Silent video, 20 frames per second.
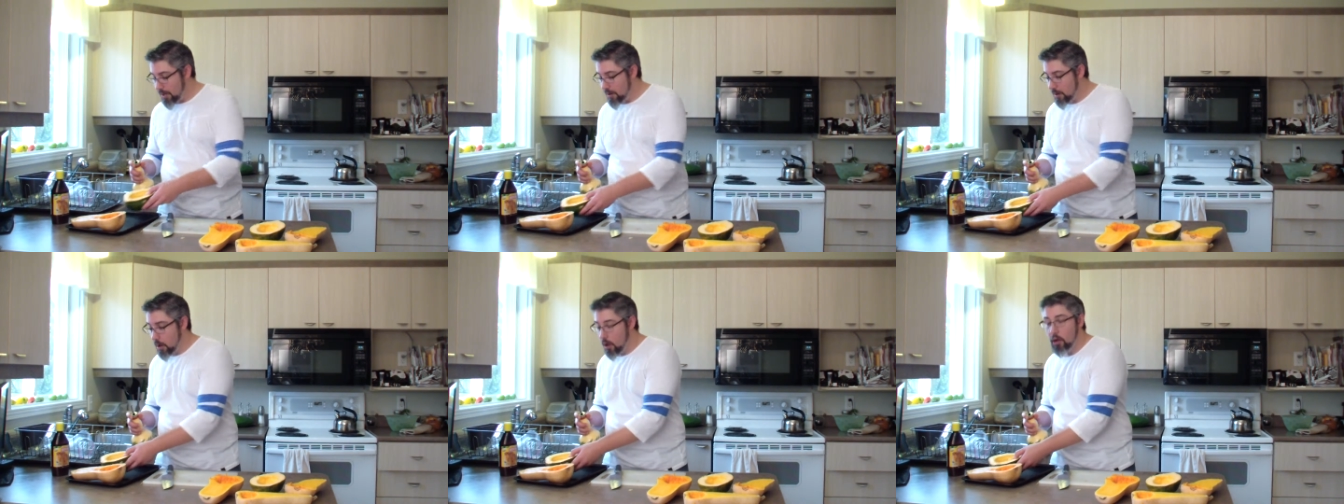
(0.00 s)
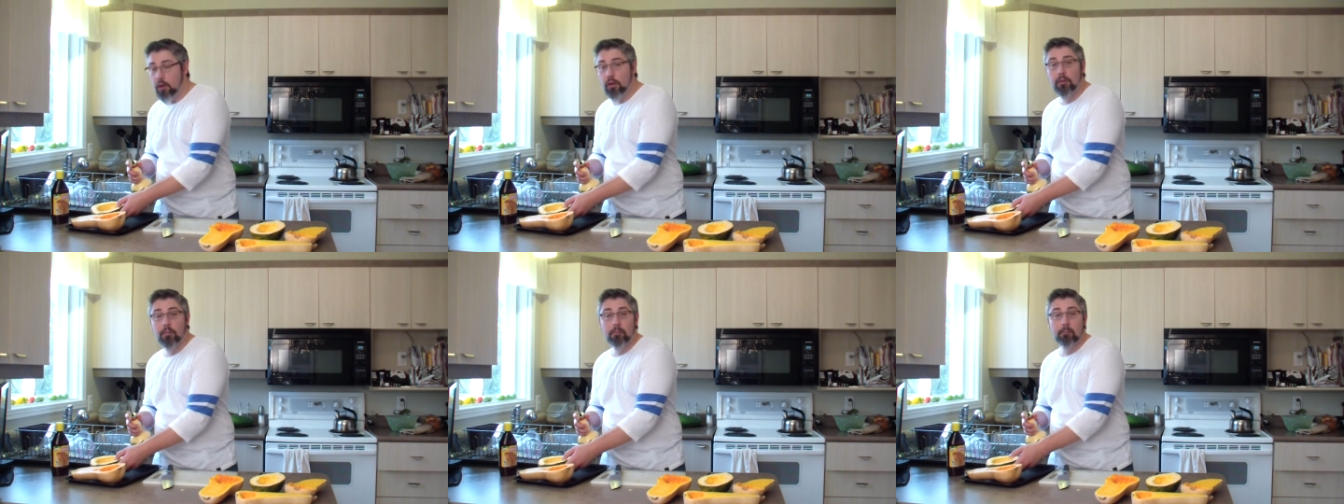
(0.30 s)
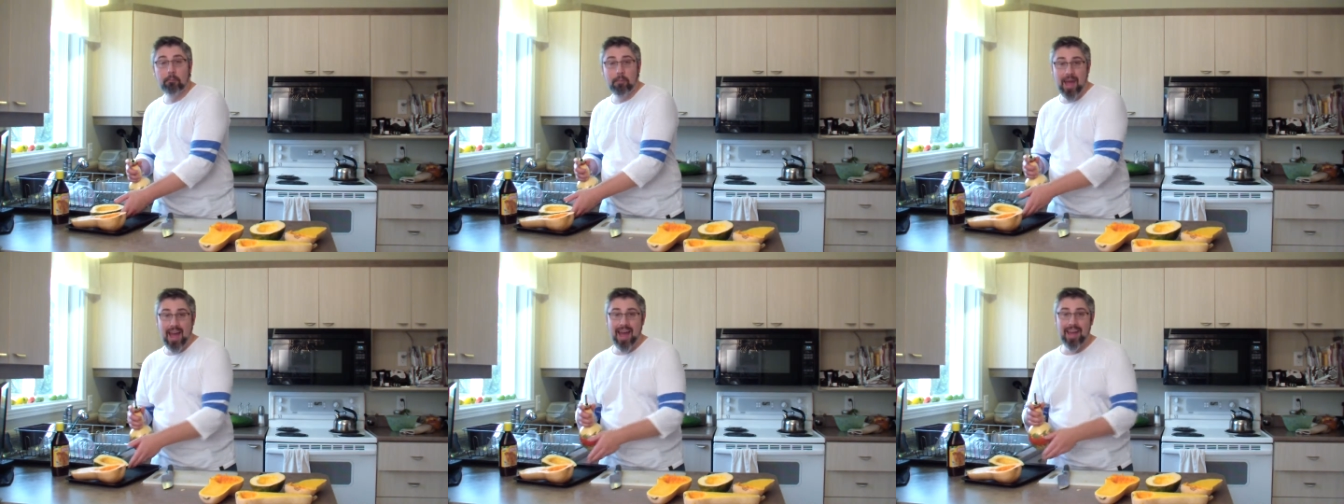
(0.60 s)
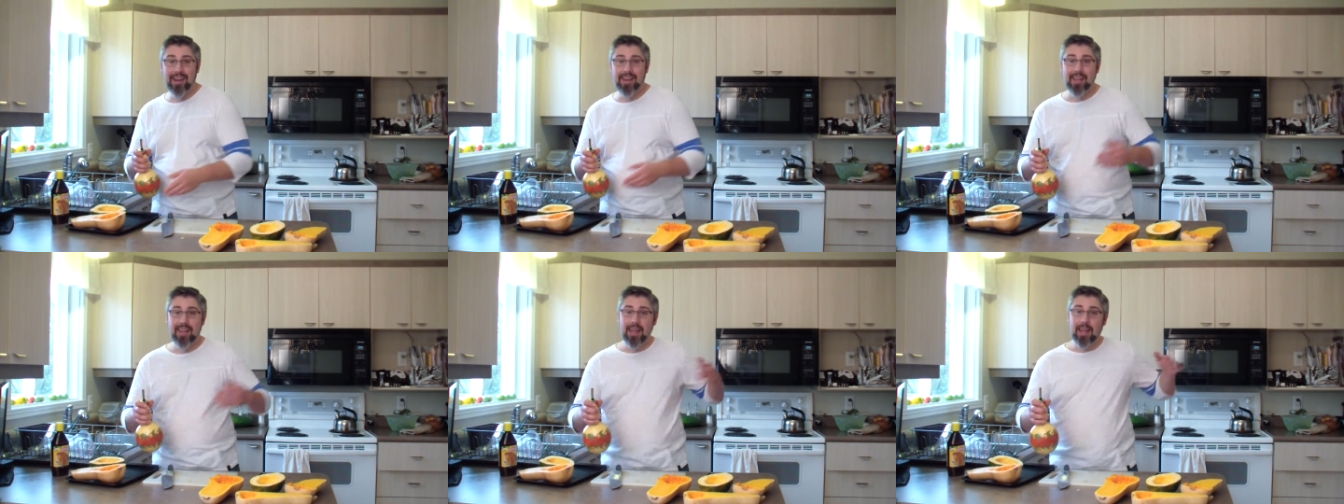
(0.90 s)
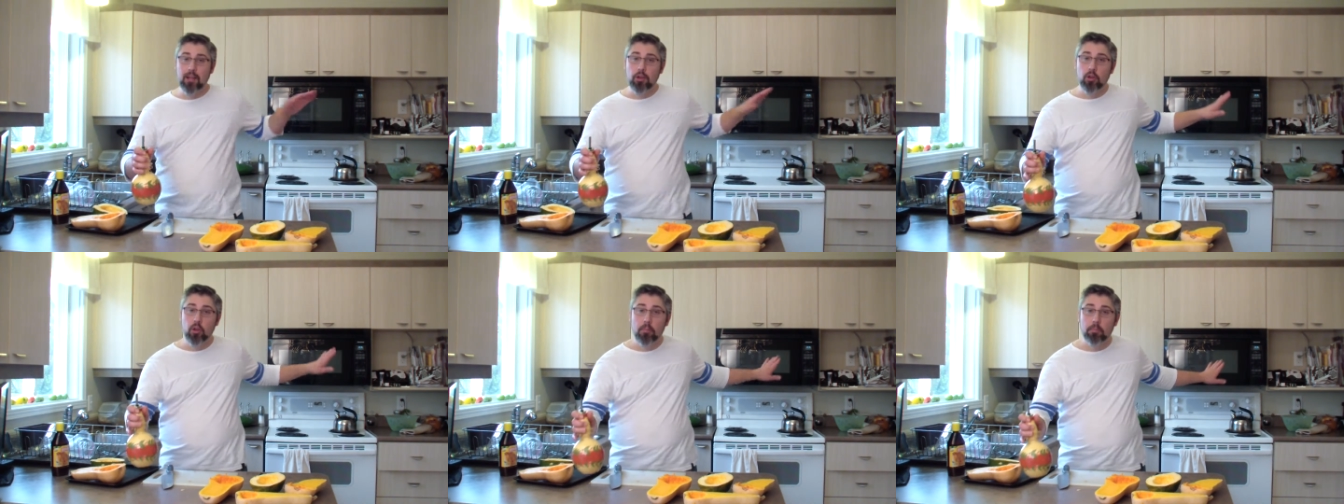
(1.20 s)
it on a pan
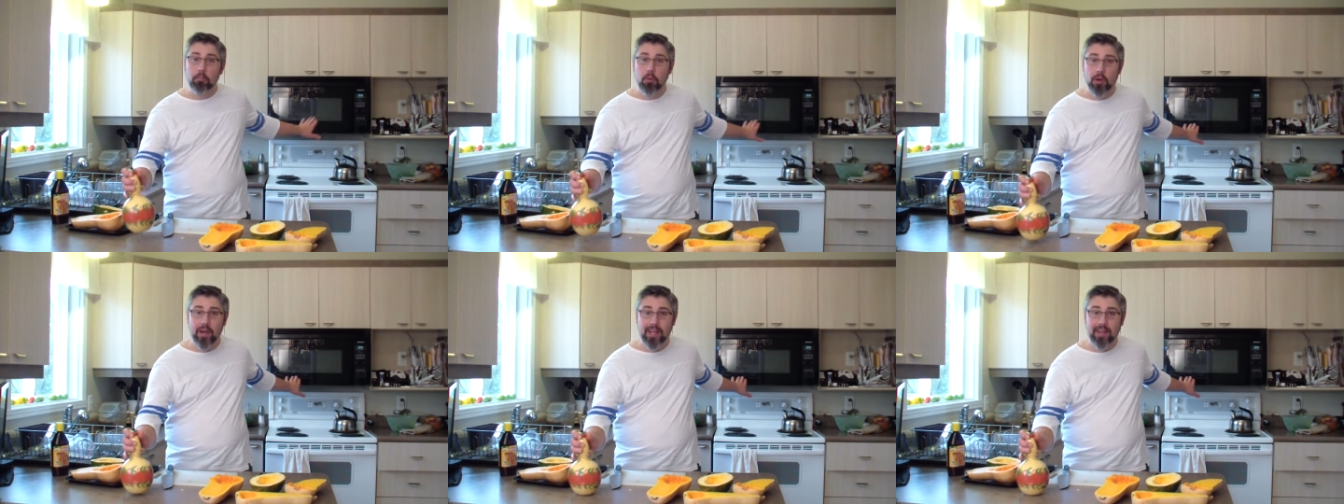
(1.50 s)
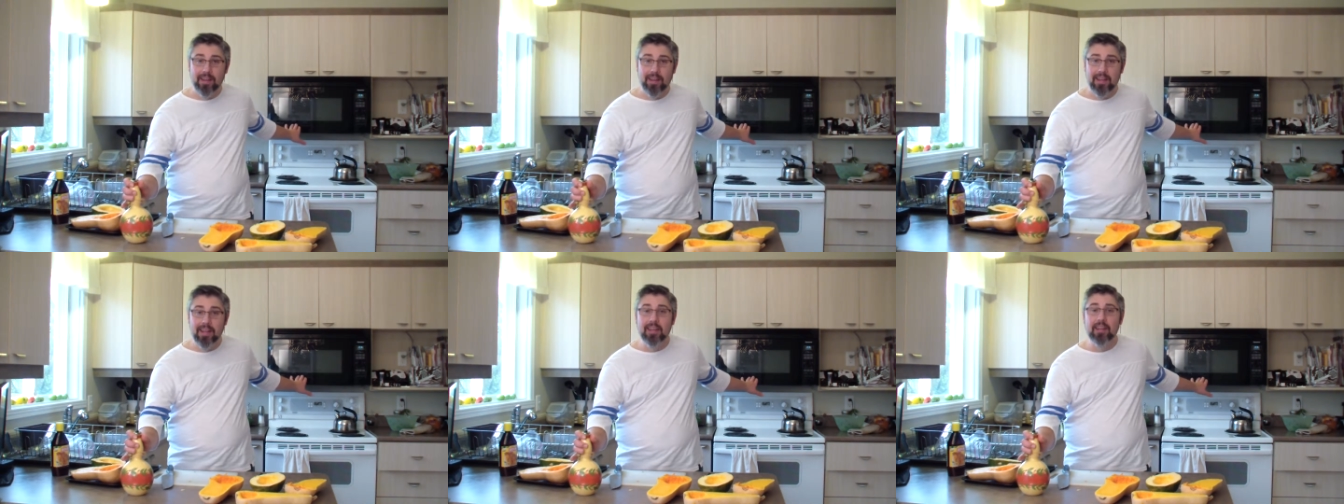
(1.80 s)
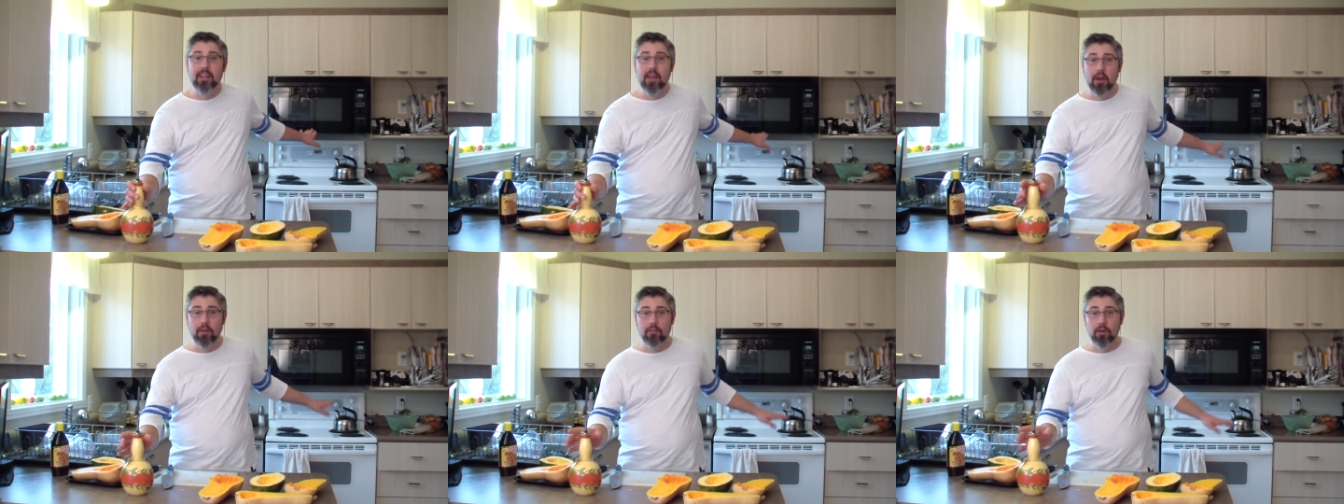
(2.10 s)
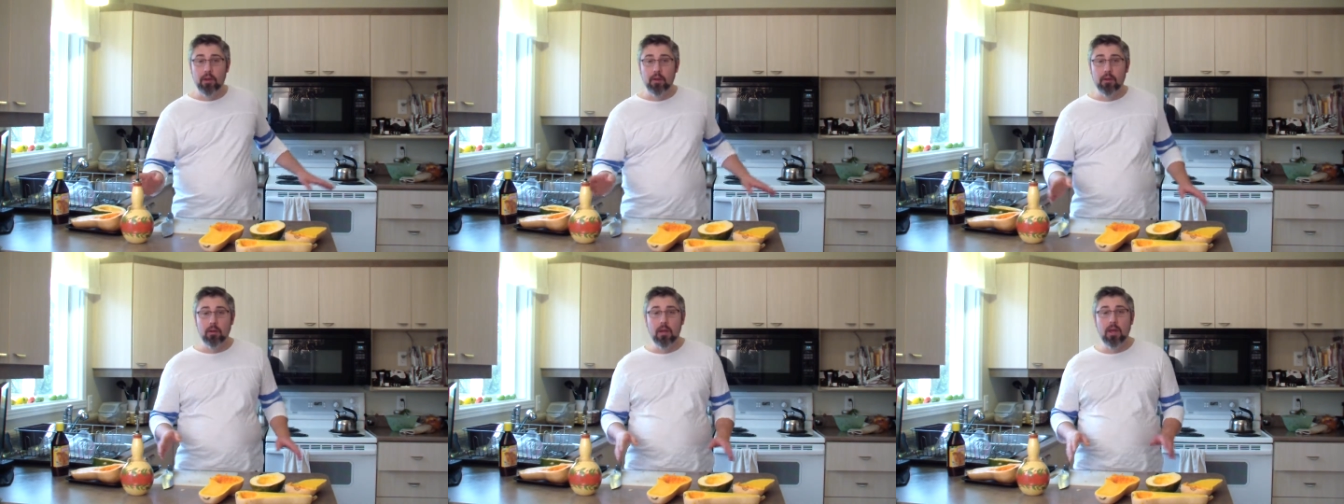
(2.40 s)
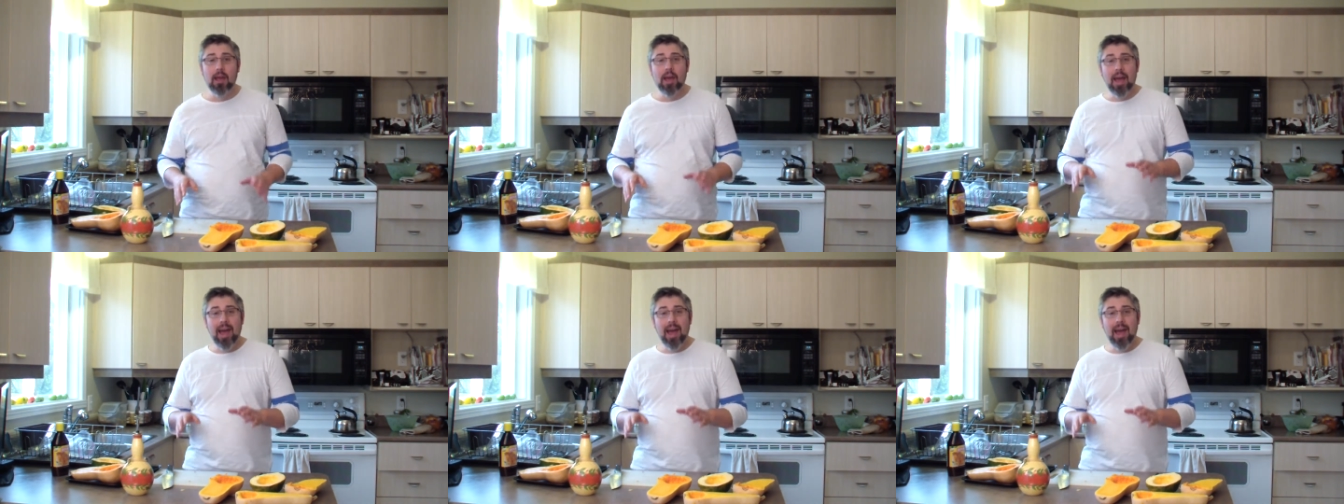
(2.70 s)
and you'll put it in the oven